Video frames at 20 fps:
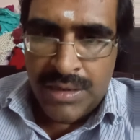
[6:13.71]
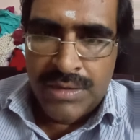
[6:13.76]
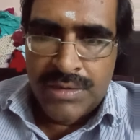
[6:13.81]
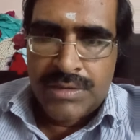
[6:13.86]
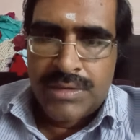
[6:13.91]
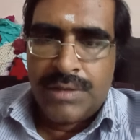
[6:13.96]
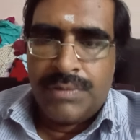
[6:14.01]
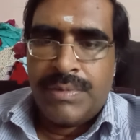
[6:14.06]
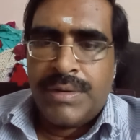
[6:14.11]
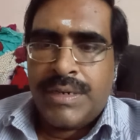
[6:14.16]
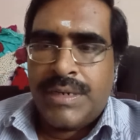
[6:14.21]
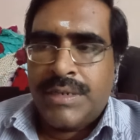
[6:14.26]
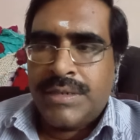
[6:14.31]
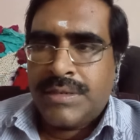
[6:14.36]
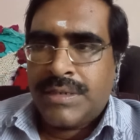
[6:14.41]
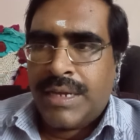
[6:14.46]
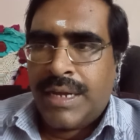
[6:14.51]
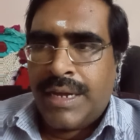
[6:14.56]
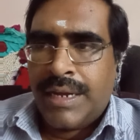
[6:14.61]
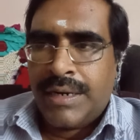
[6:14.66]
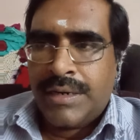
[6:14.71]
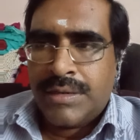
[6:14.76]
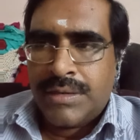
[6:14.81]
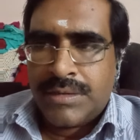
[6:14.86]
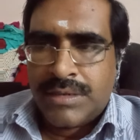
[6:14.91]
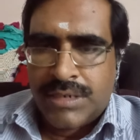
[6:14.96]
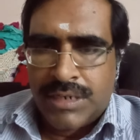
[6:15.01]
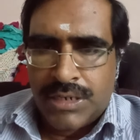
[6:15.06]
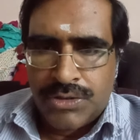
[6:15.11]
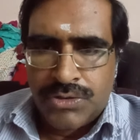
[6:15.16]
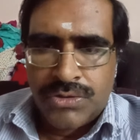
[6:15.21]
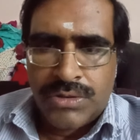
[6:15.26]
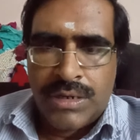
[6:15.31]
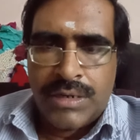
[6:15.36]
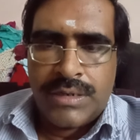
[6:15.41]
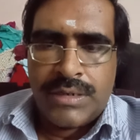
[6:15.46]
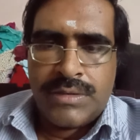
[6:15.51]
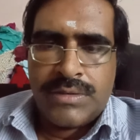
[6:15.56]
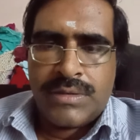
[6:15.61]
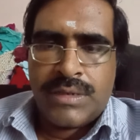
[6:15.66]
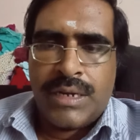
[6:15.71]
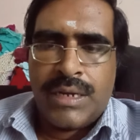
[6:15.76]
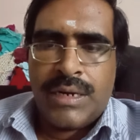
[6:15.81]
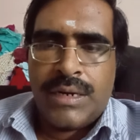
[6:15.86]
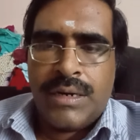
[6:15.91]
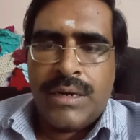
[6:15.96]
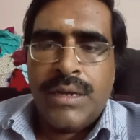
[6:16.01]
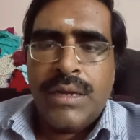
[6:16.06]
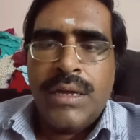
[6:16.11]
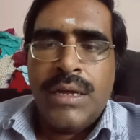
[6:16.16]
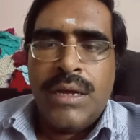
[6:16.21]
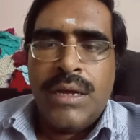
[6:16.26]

civil design, structural design.